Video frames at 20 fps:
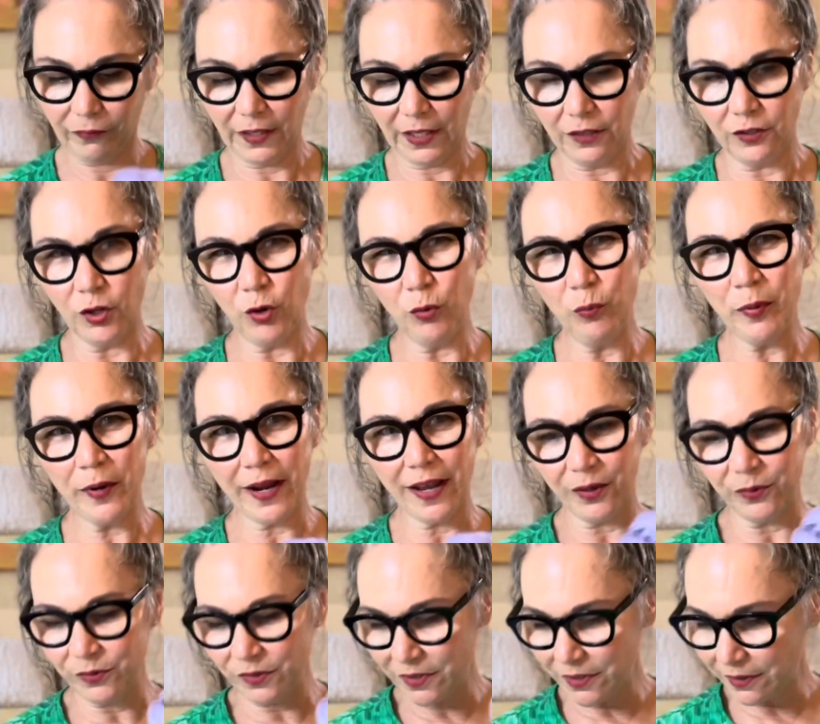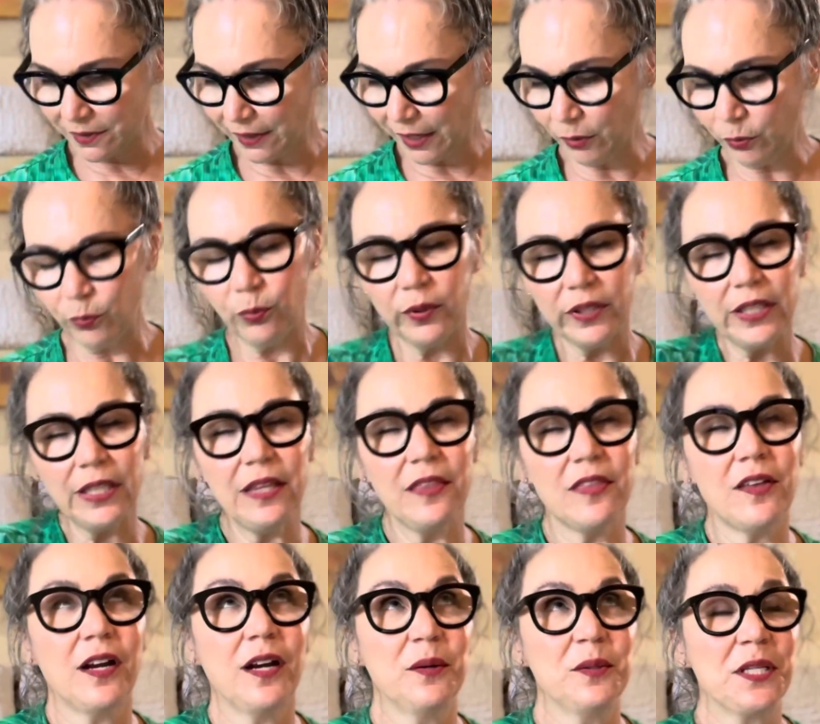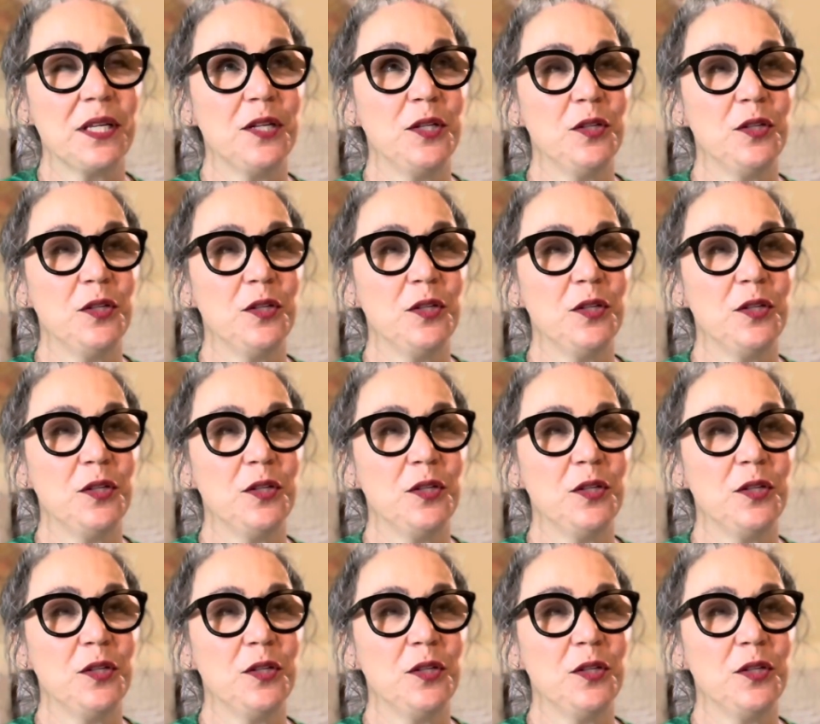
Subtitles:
no browns. I really thought I was gonna